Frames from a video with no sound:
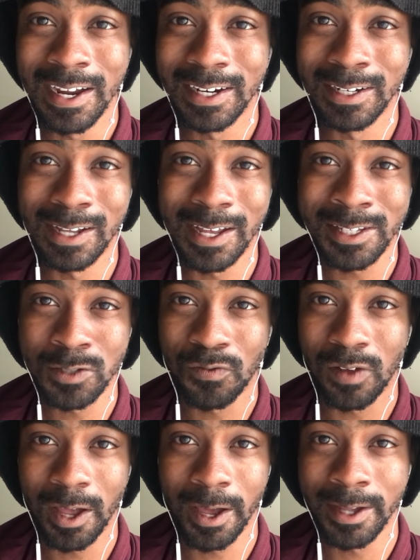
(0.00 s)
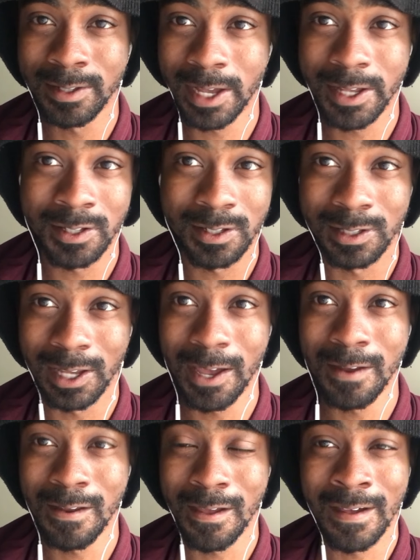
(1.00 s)
That's fine, that's
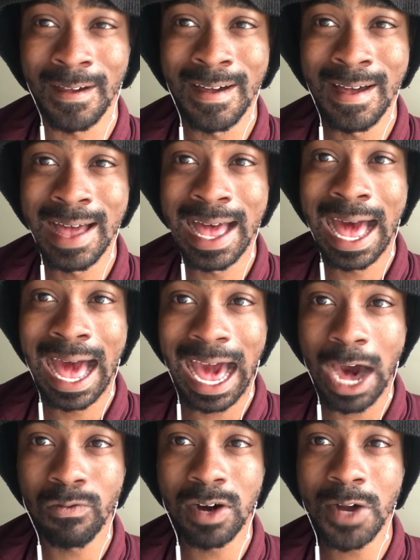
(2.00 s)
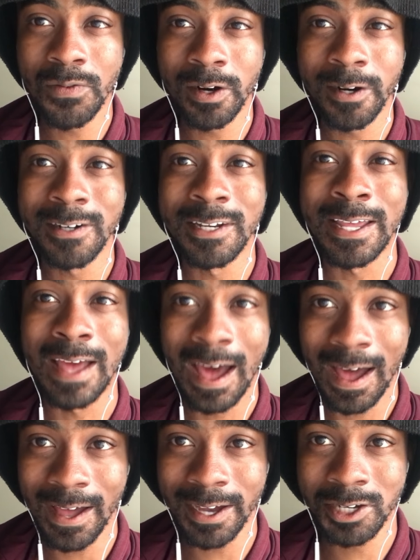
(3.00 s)
dandy. However, the
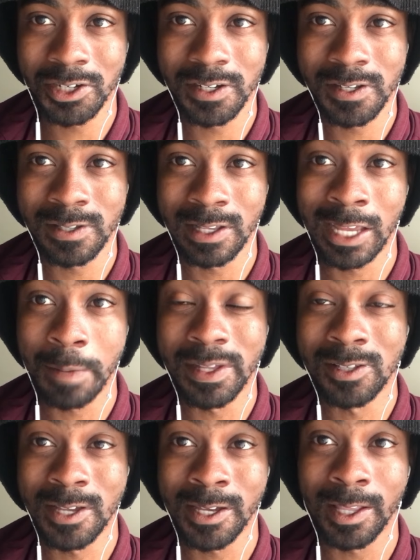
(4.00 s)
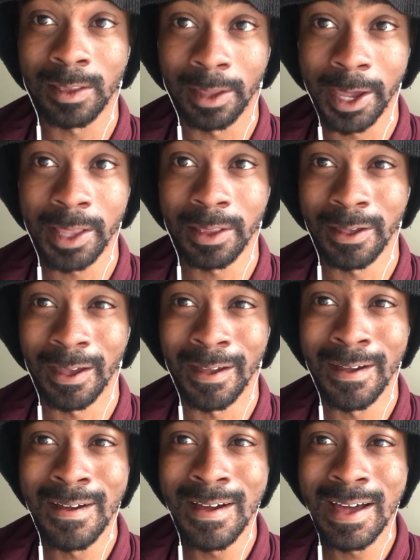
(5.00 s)
actions that they have been taking
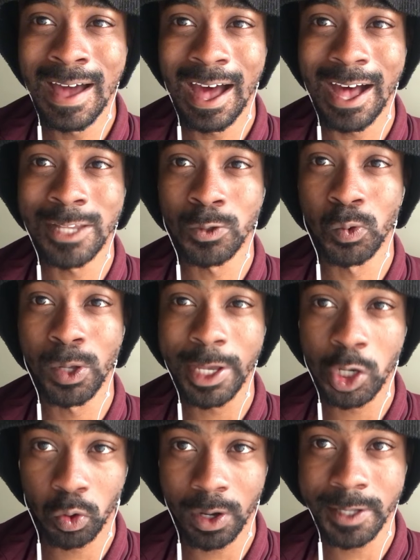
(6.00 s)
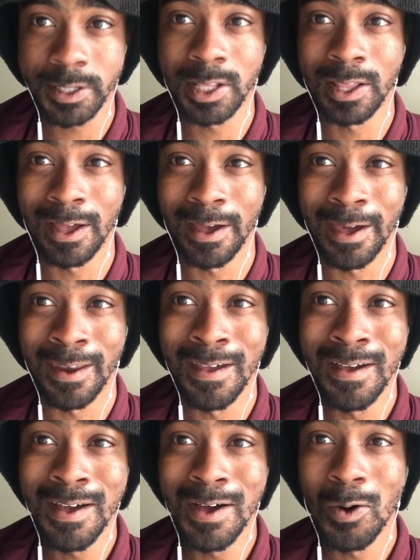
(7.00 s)
lately has really crossed the line
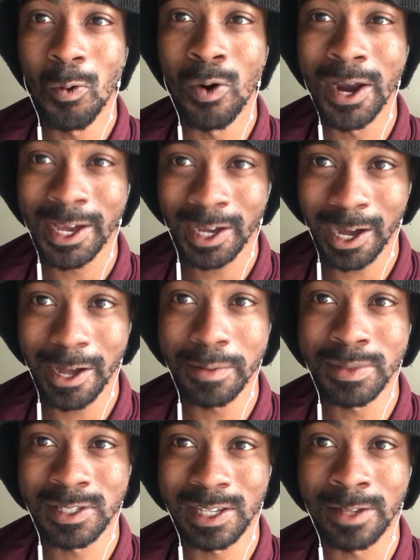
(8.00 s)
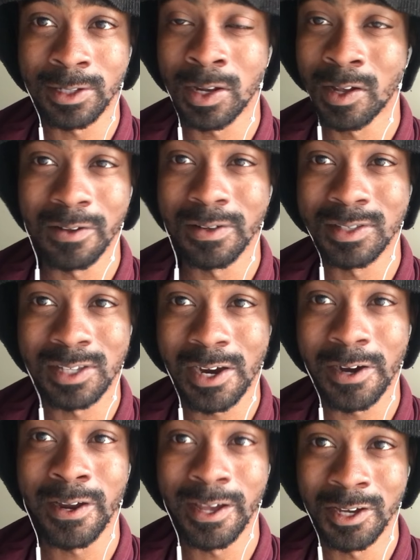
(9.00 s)
when it comes down to the whole
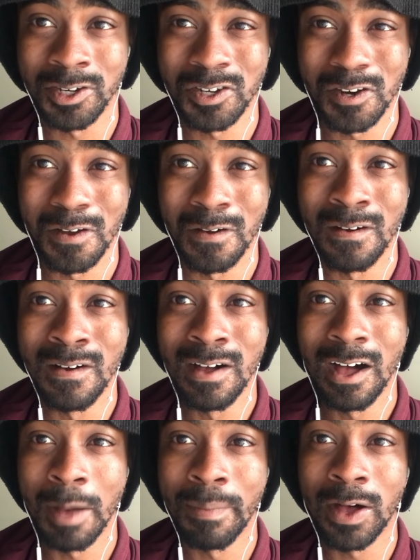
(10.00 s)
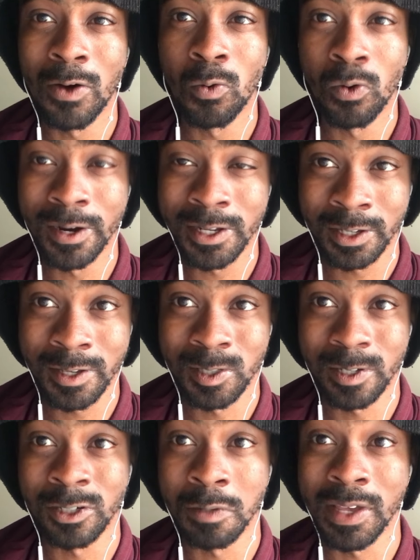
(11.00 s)
entire issue about what is
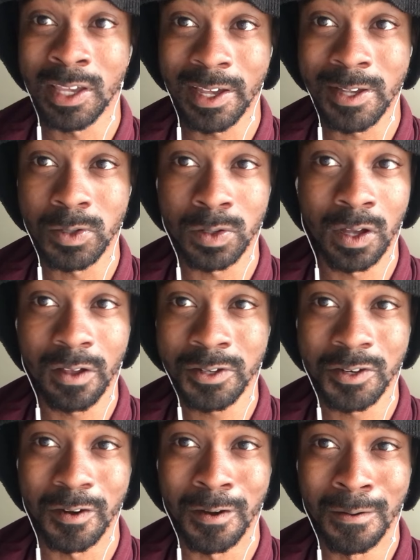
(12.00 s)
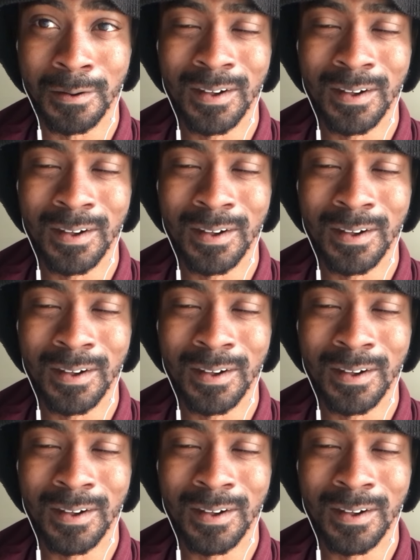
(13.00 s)
considered to be cancel culture.